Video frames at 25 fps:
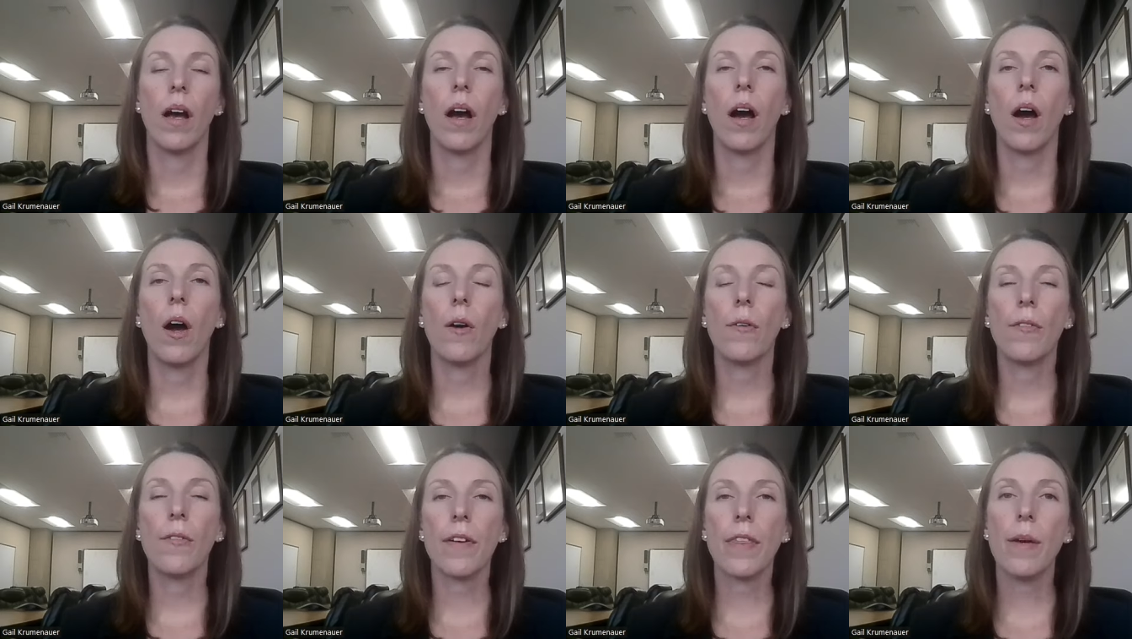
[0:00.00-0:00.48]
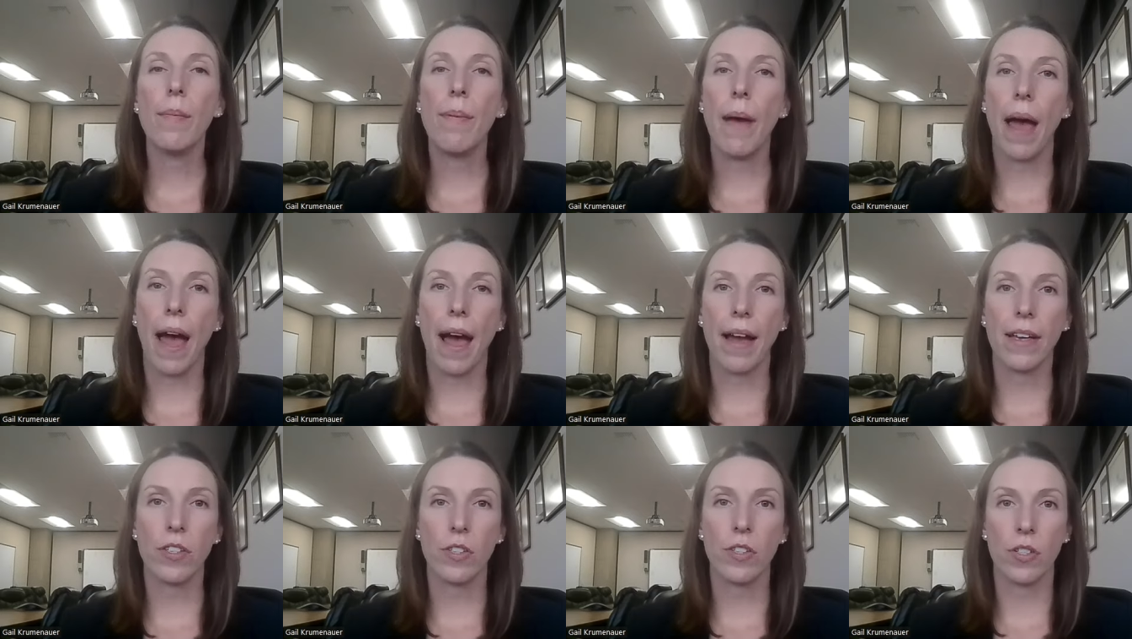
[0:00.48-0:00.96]
Over the
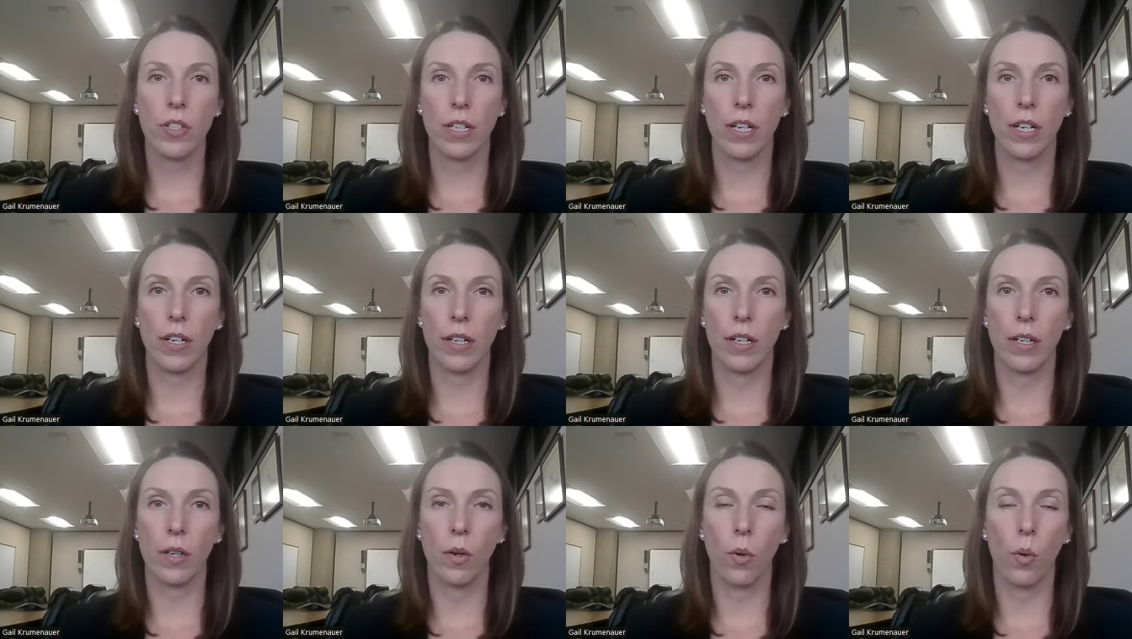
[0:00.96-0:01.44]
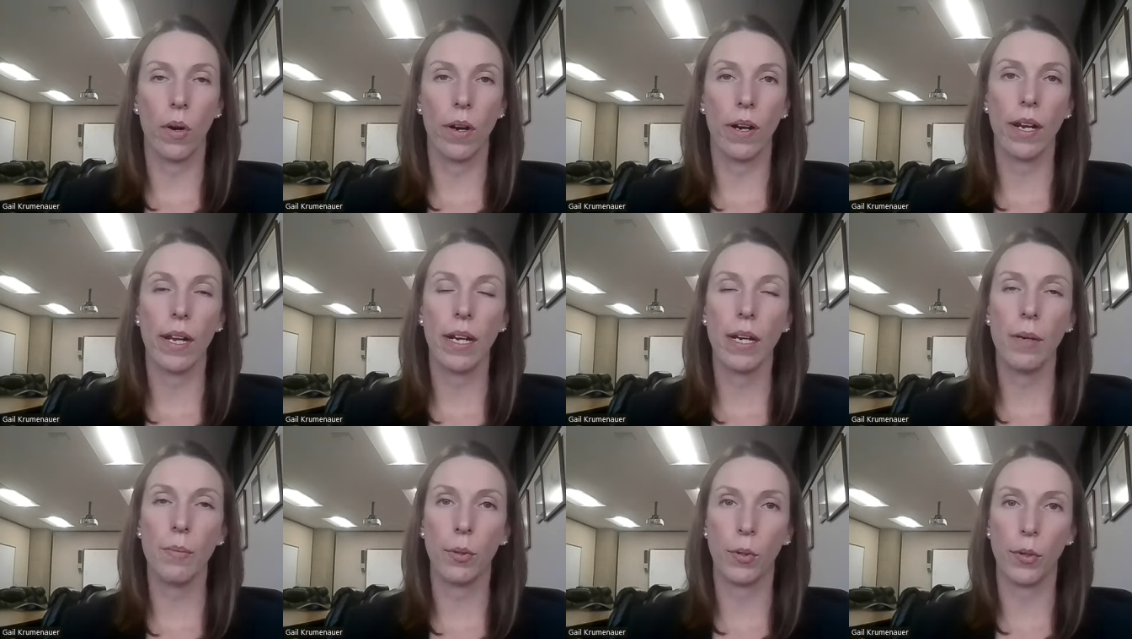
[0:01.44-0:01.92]
past year,
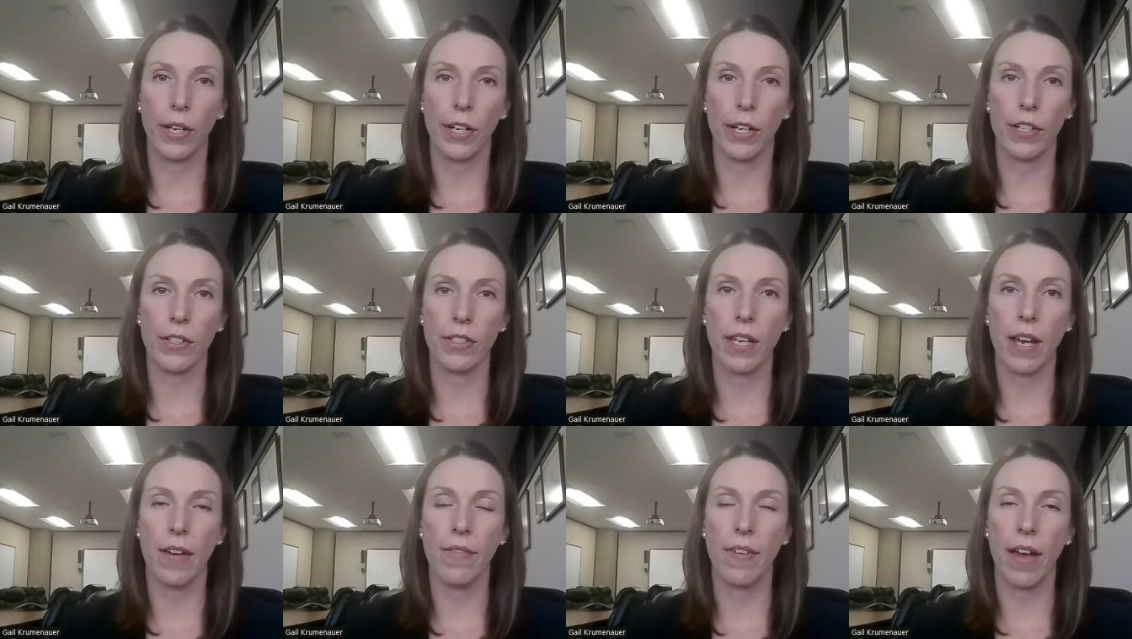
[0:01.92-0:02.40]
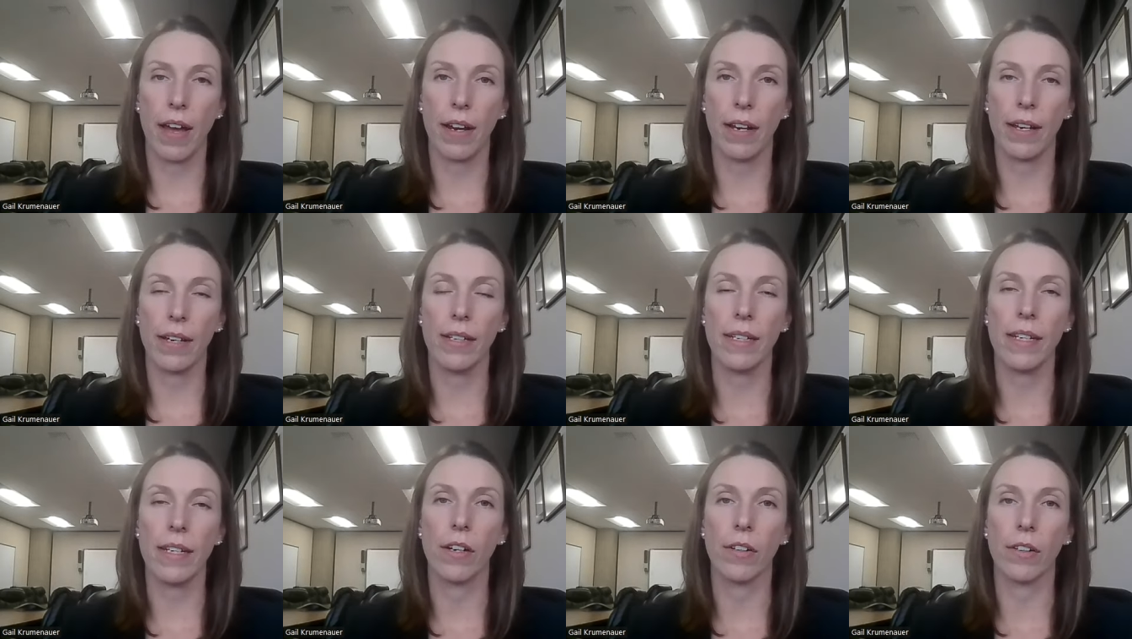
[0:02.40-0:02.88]
Oregon employers have
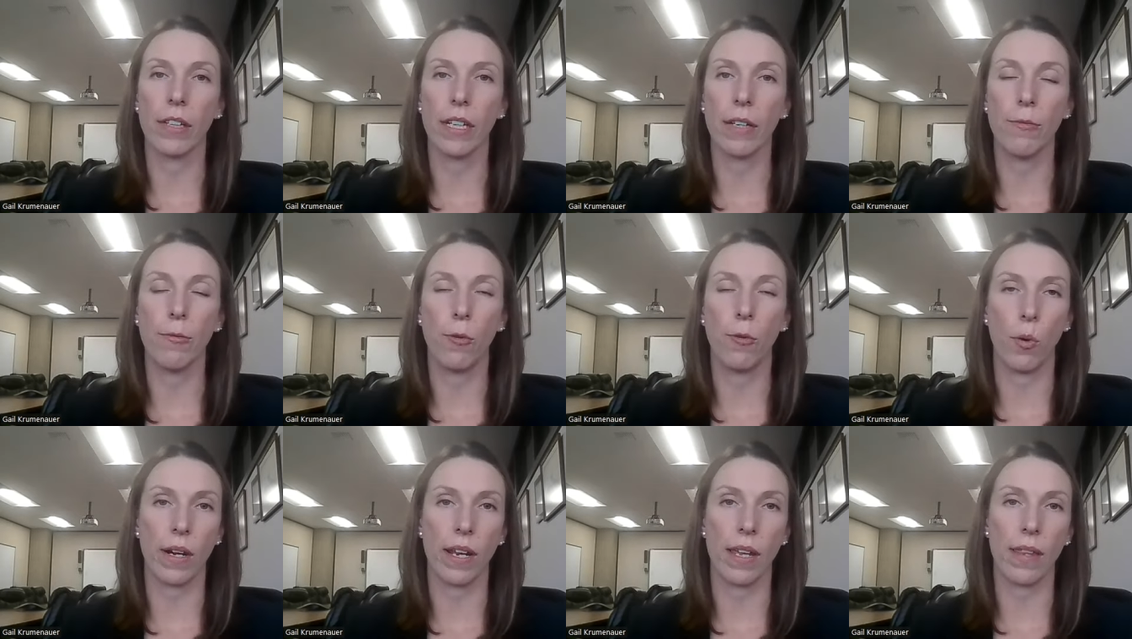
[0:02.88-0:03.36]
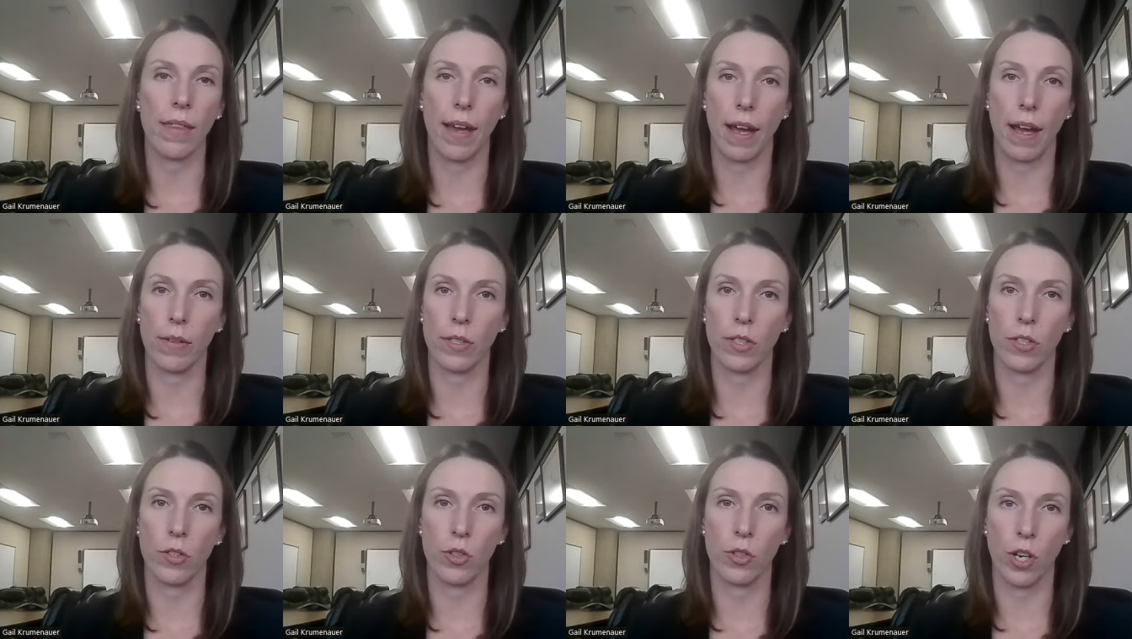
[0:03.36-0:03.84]
added nearly
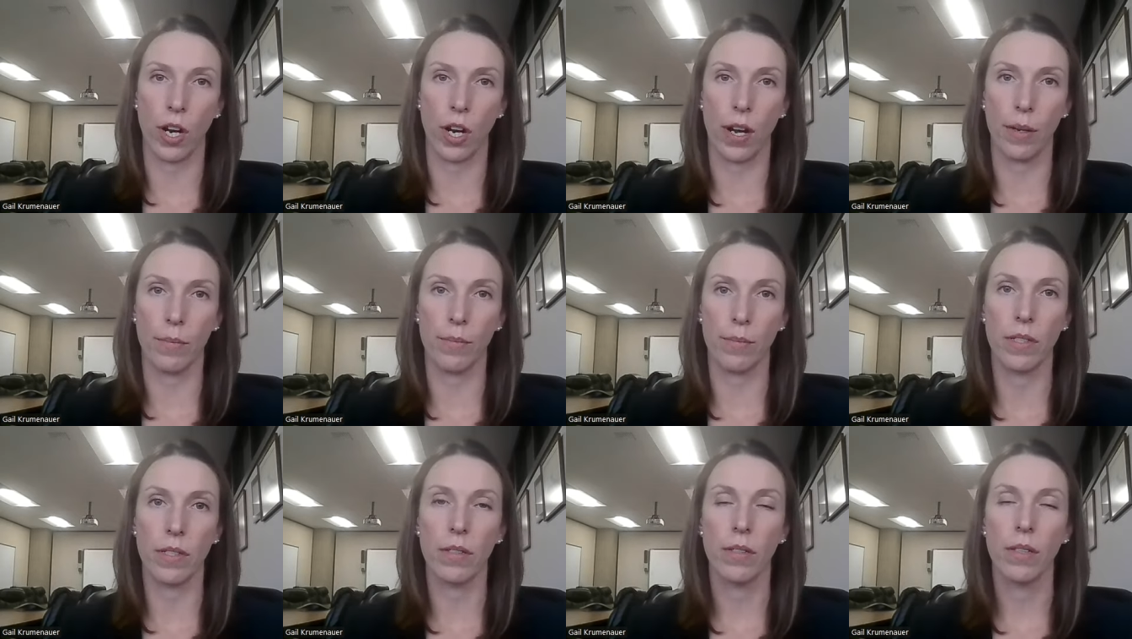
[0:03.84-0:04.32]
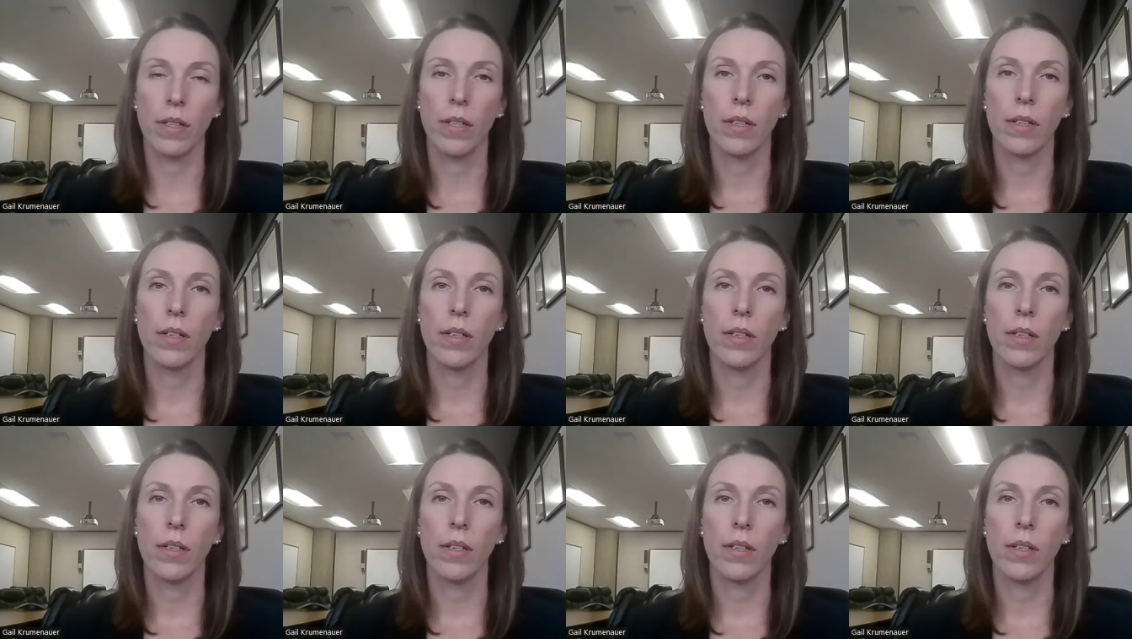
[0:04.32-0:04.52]
40,000 jobs.